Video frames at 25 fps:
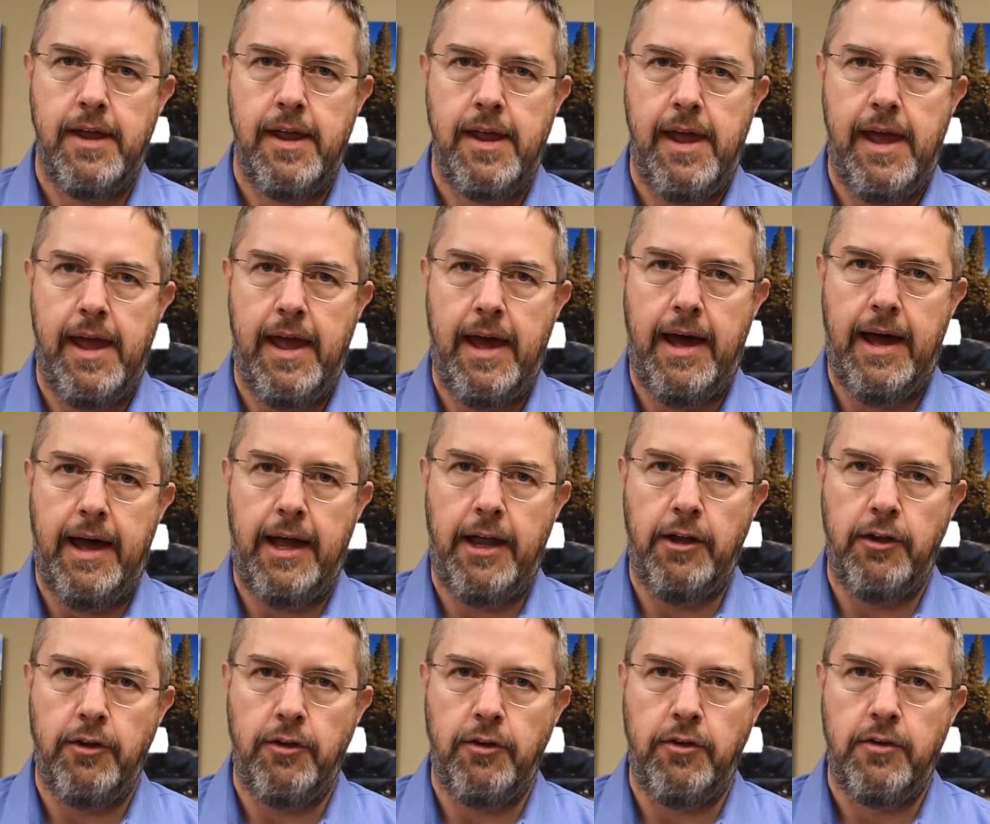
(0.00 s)

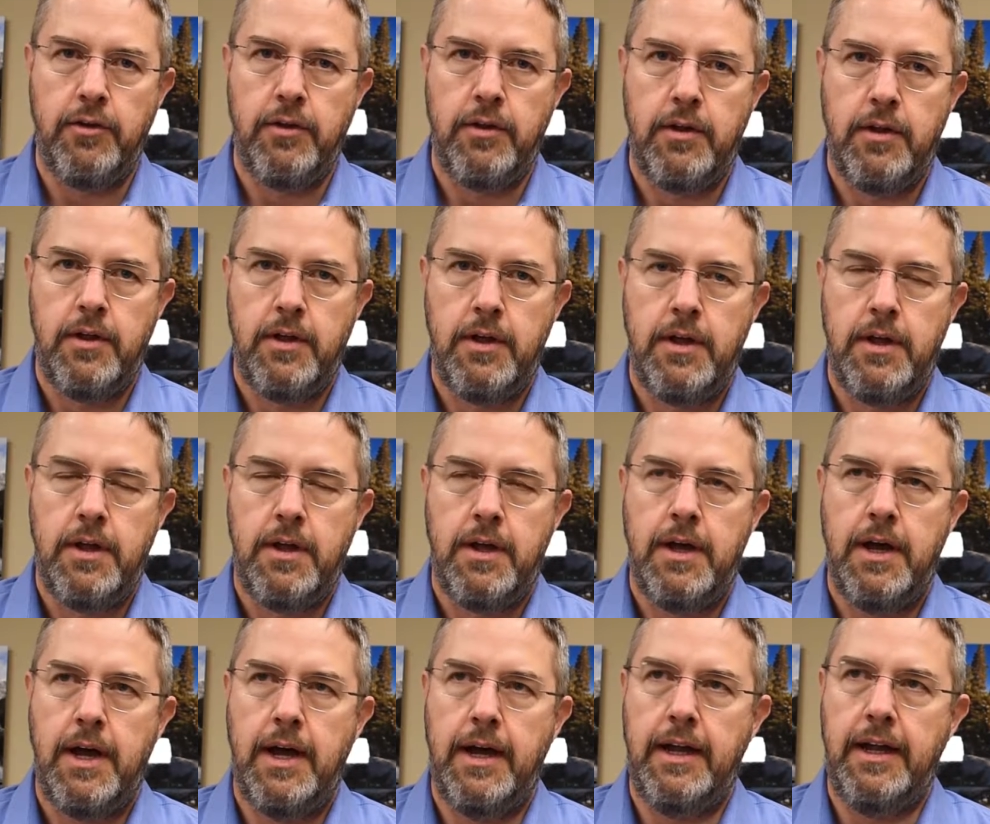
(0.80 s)
And
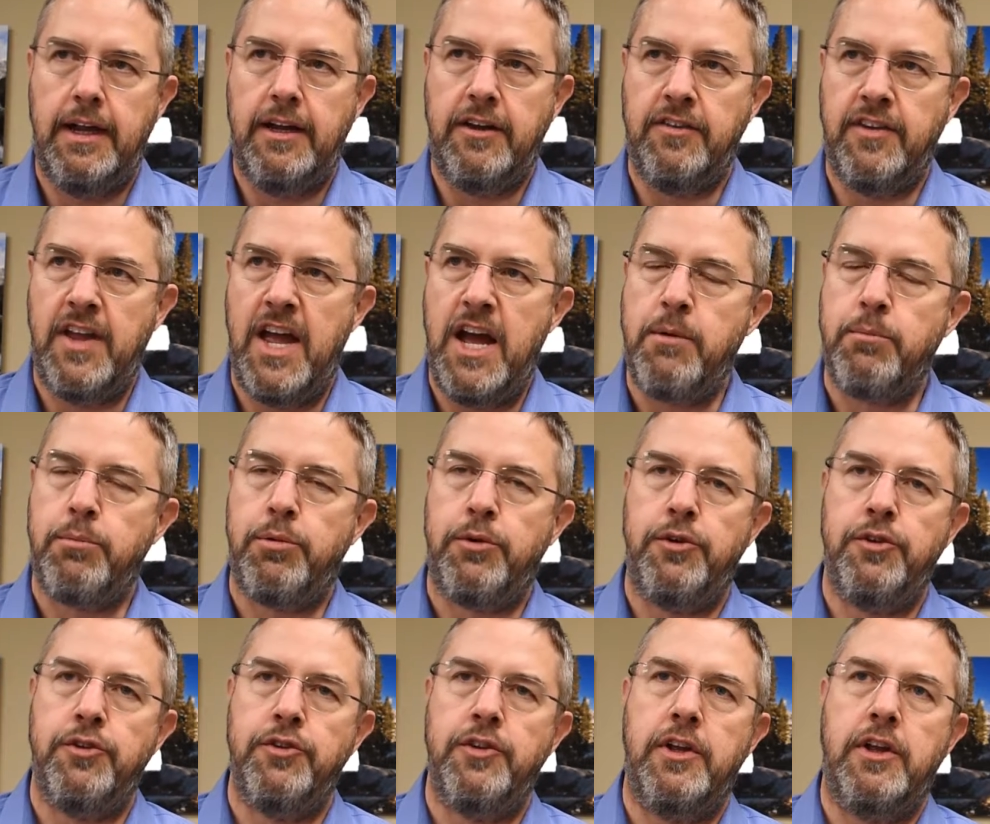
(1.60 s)

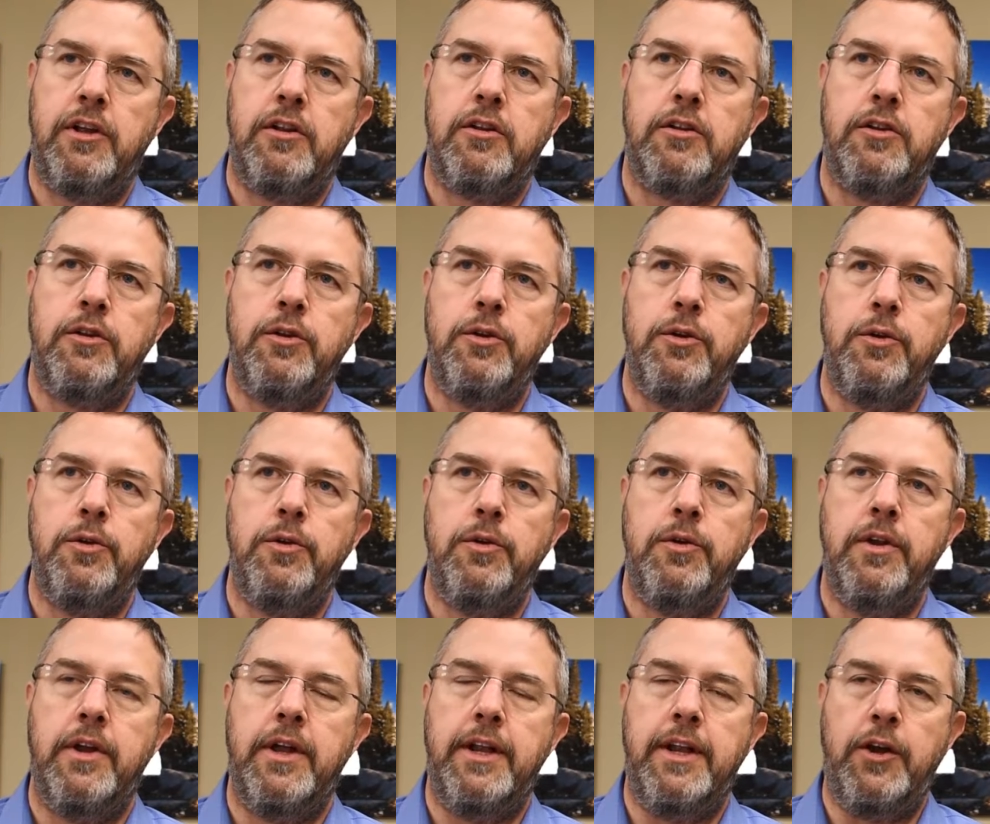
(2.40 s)
examples
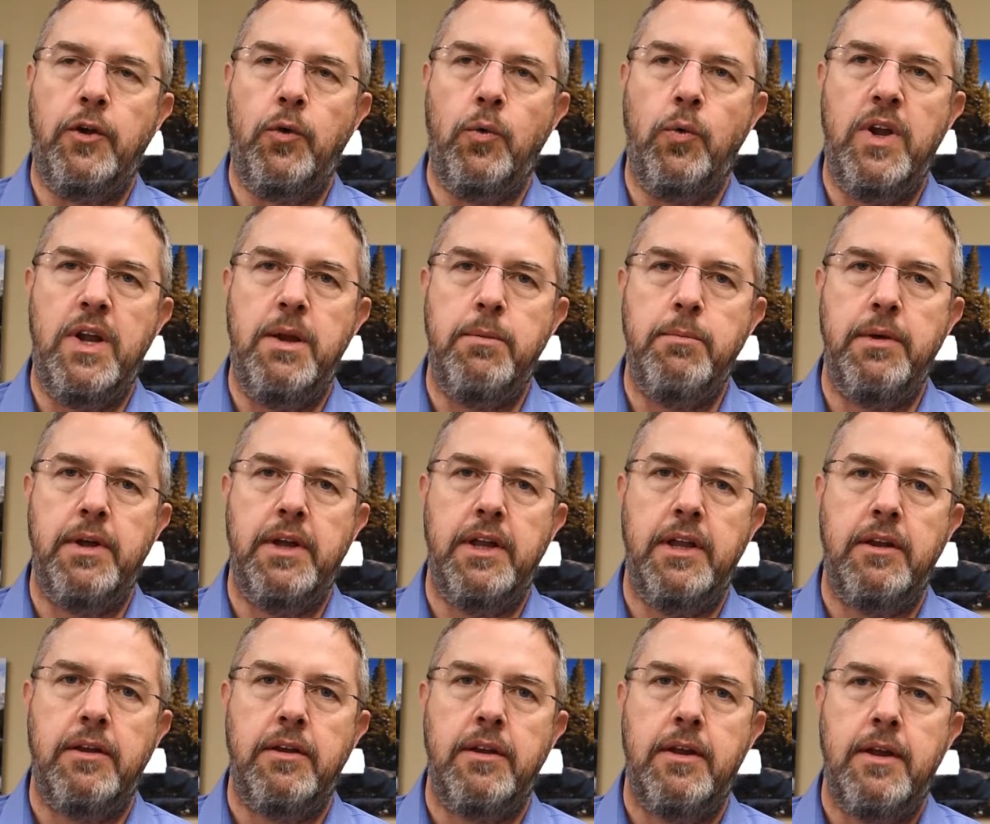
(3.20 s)
include an
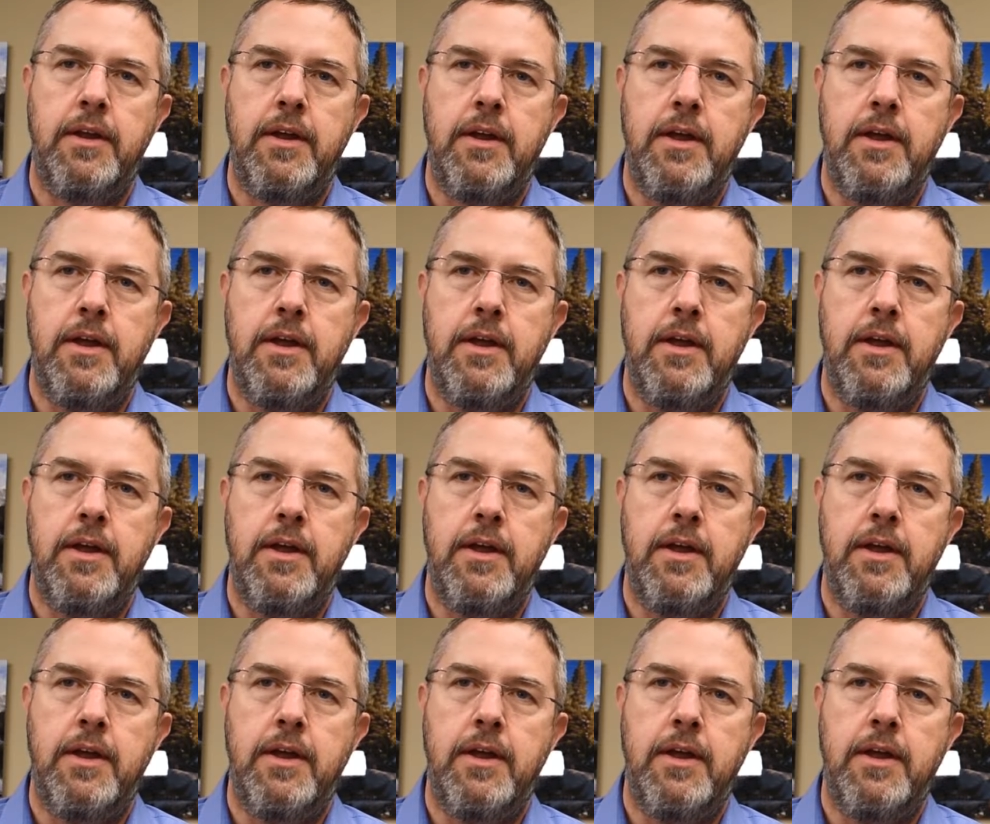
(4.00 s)
agreement